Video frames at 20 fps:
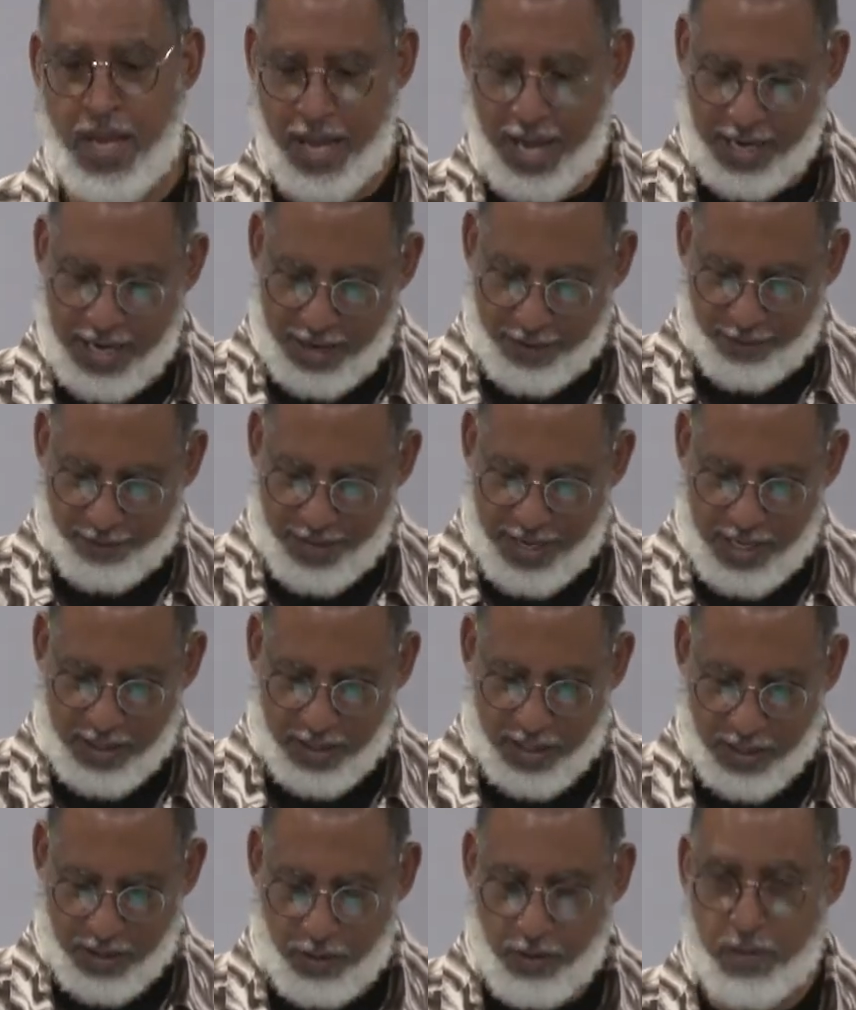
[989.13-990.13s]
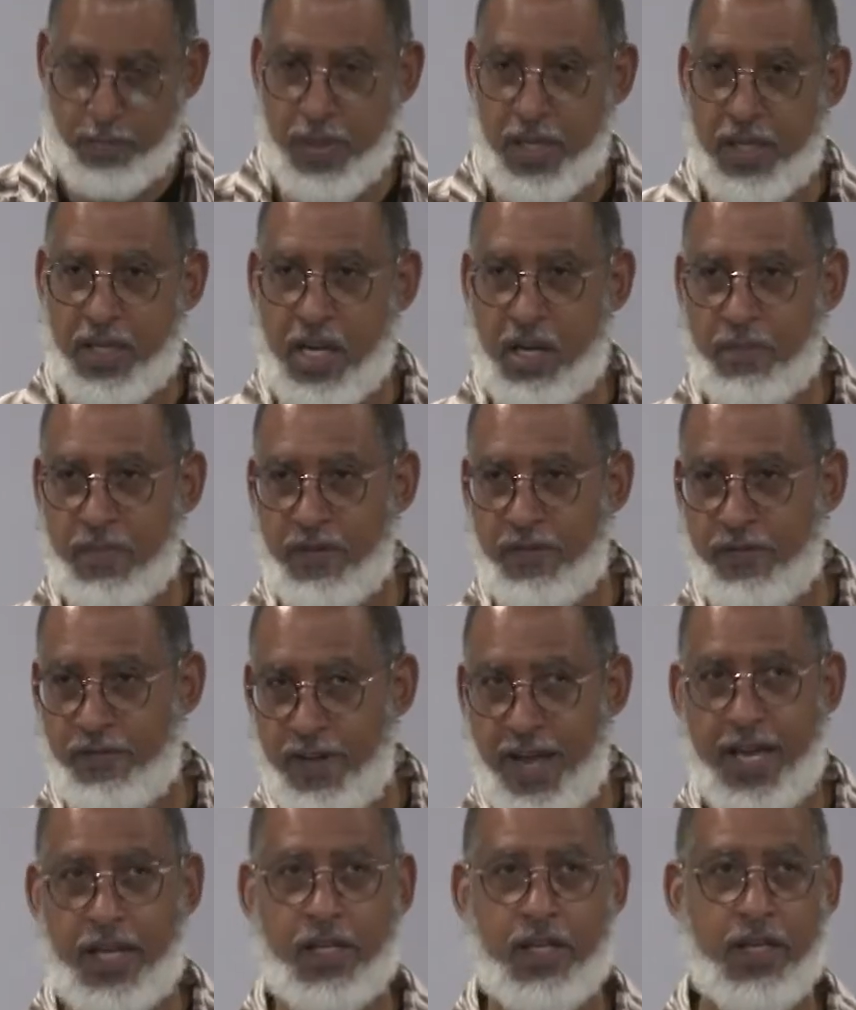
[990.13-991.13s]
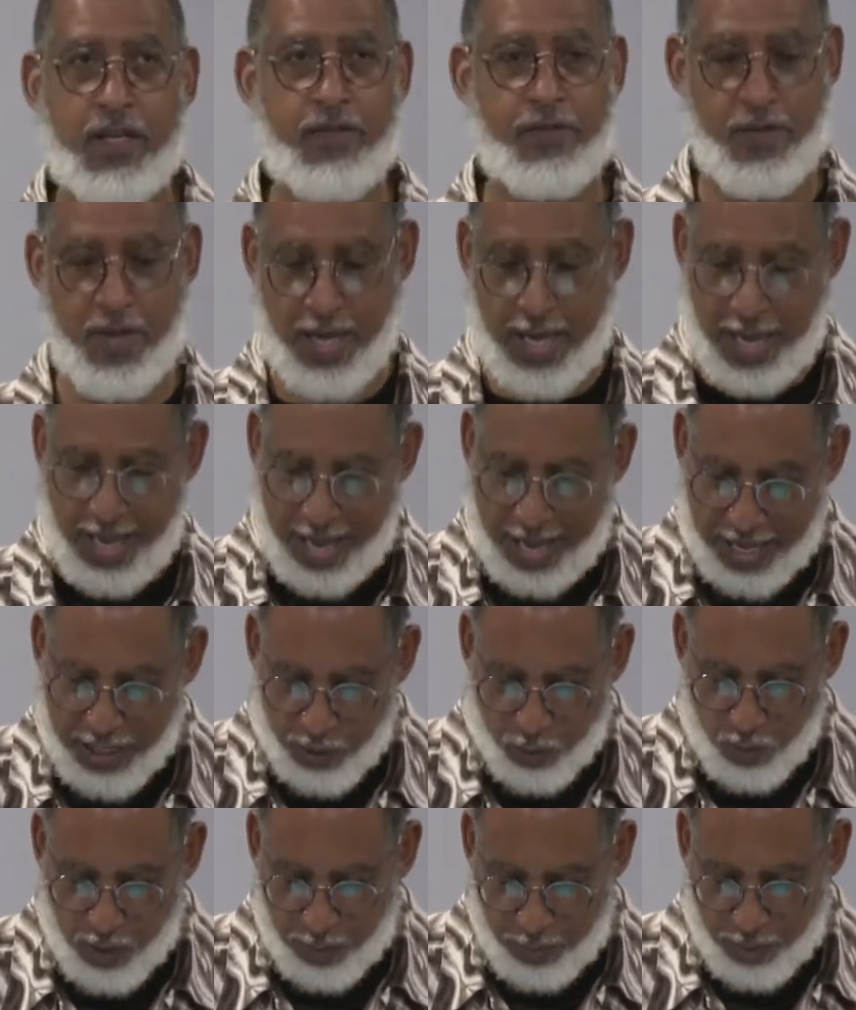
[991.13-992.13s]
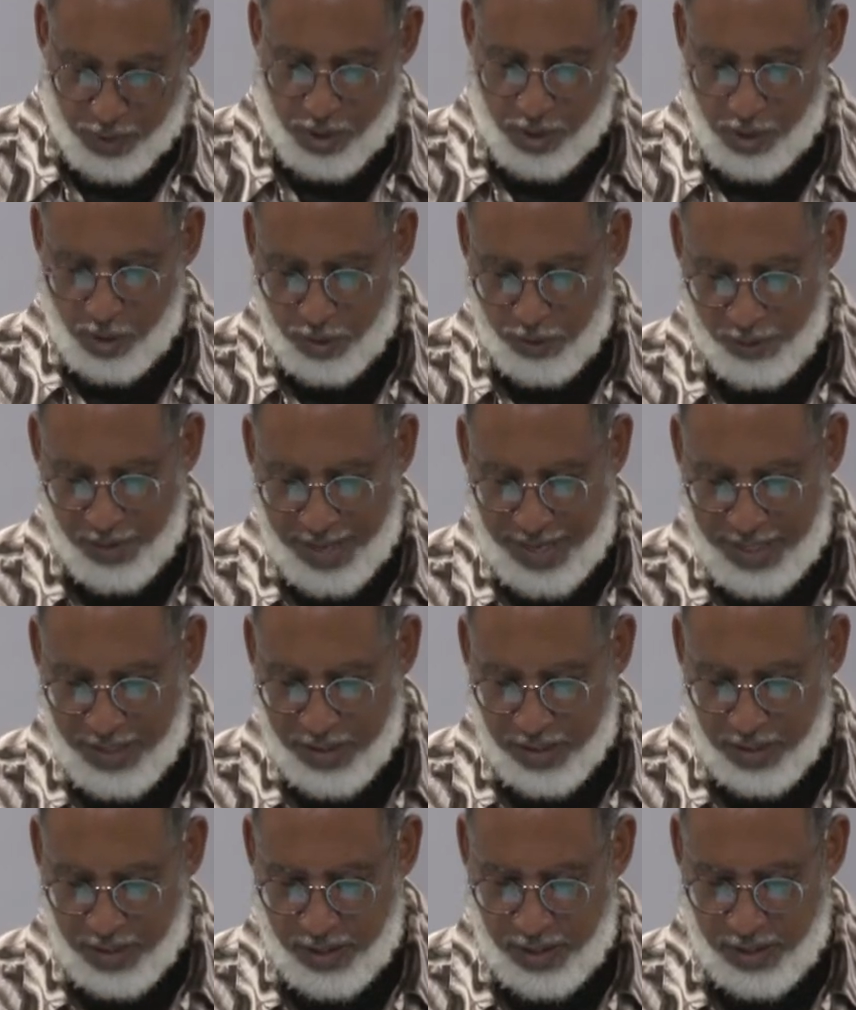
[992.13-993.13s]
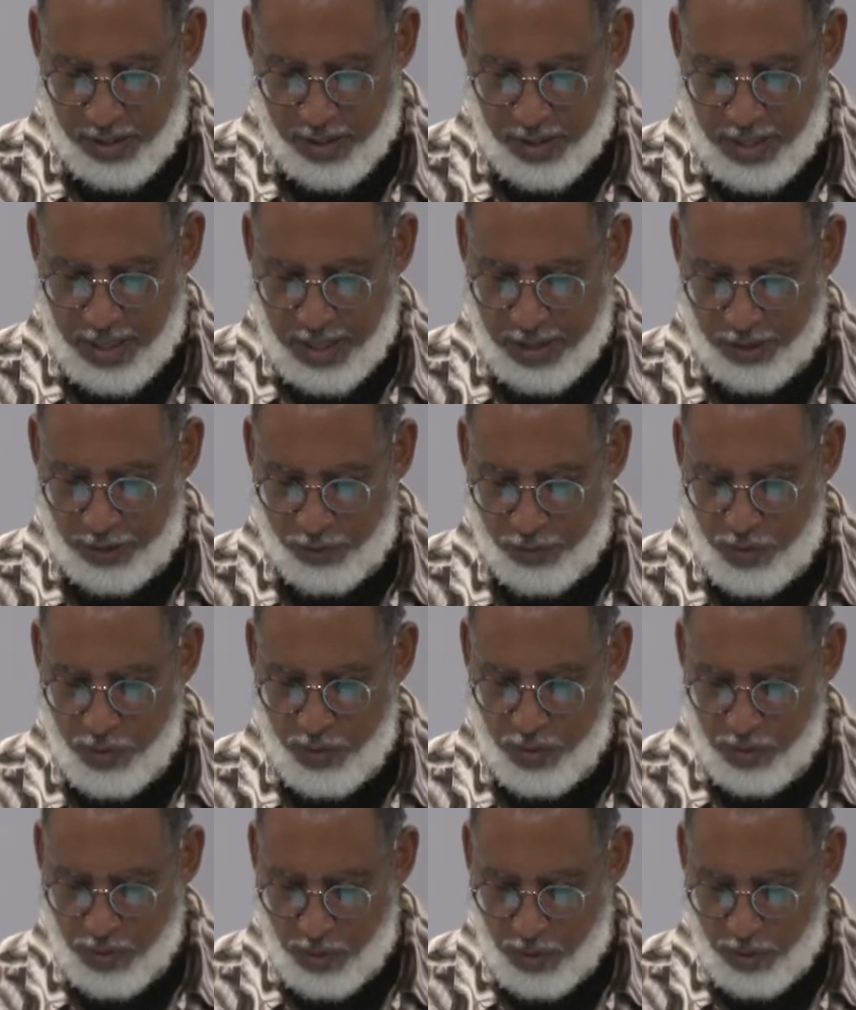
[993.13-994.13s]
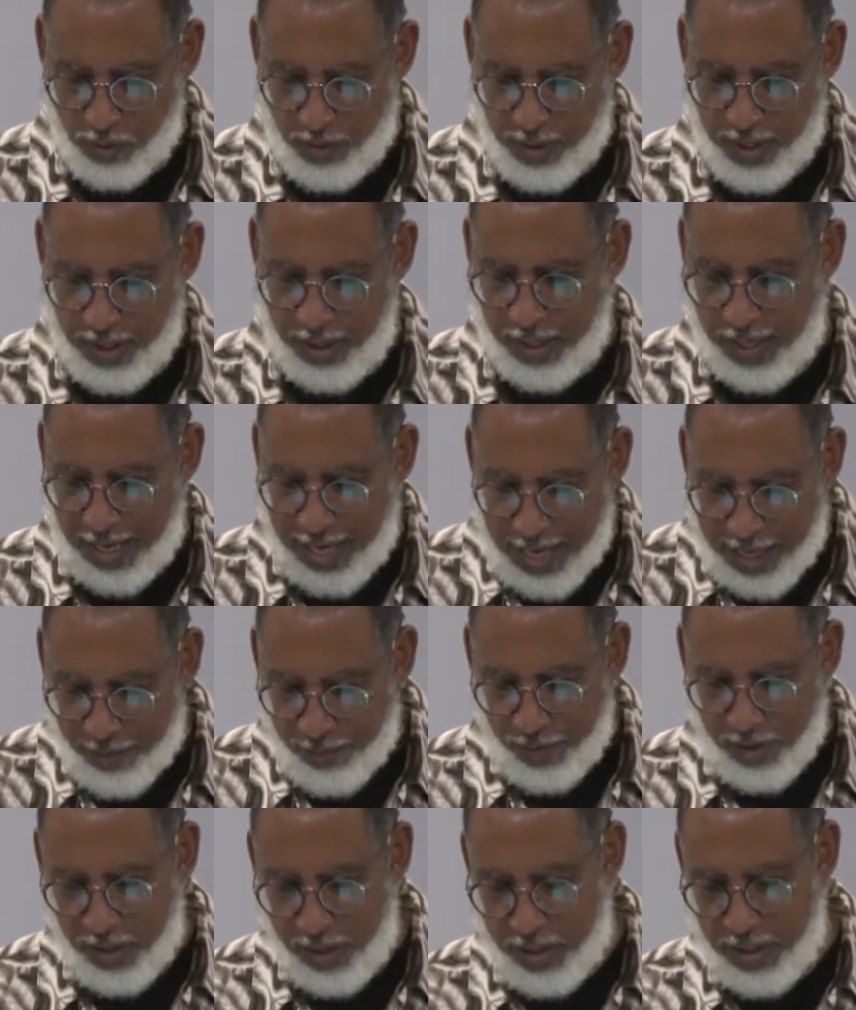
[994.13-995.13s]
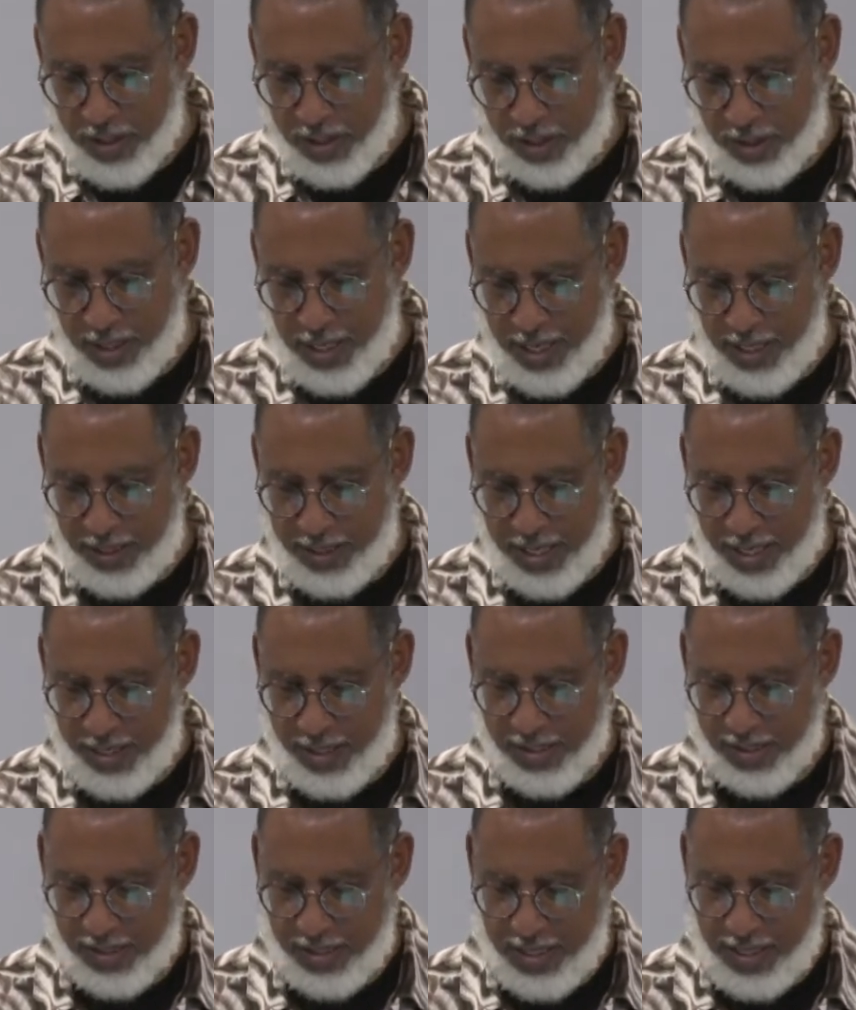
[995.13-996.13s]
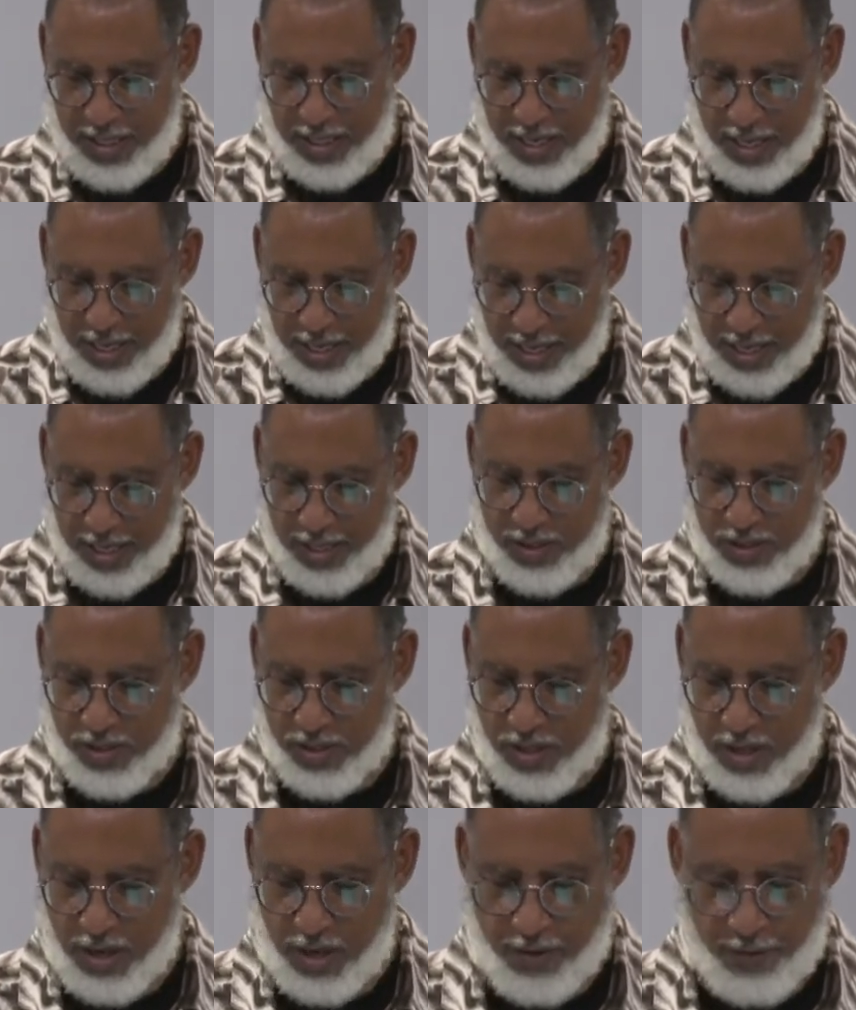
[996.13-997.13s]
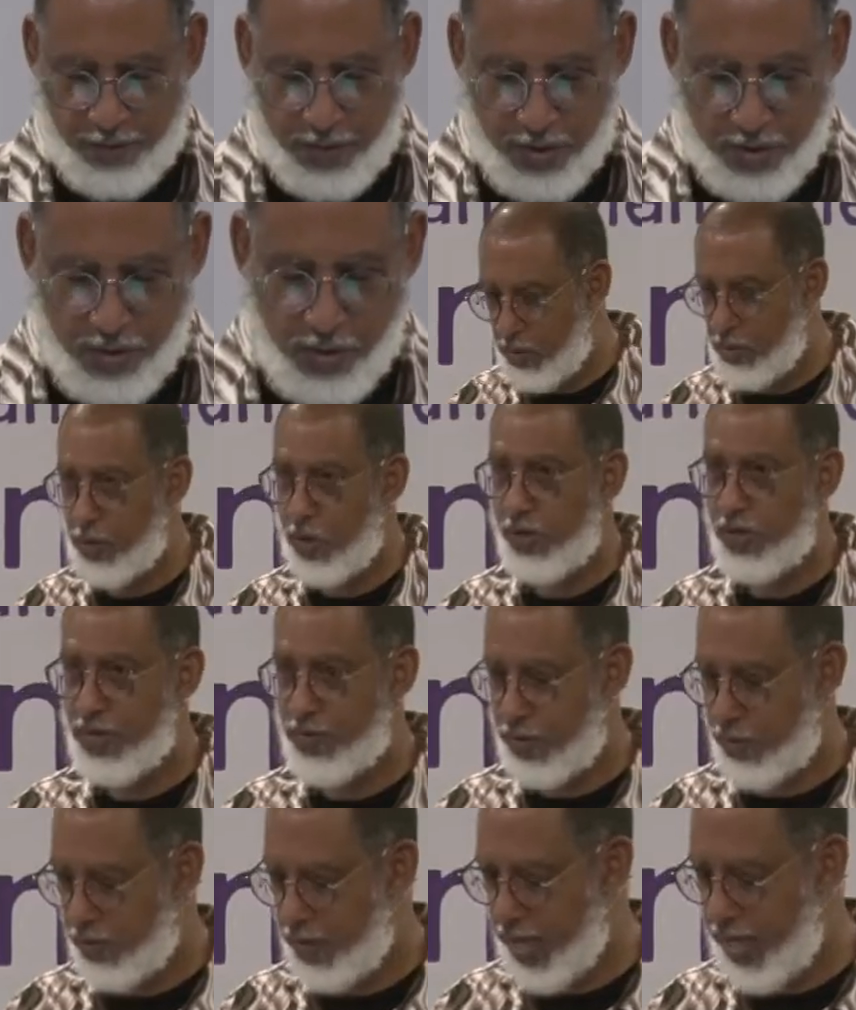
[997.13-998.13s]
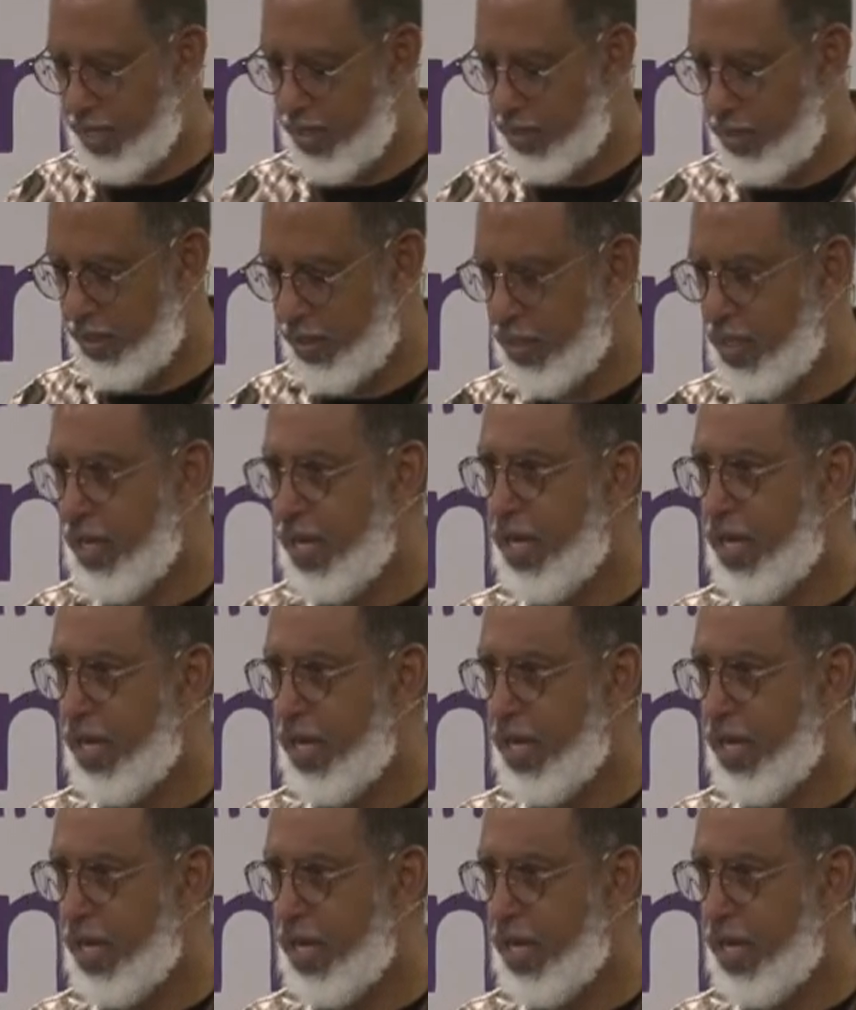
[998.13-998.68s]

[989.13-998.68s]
And our faith can only become effective as what Paul writes here through knowing every good thing that is in us for the glory of Christ. And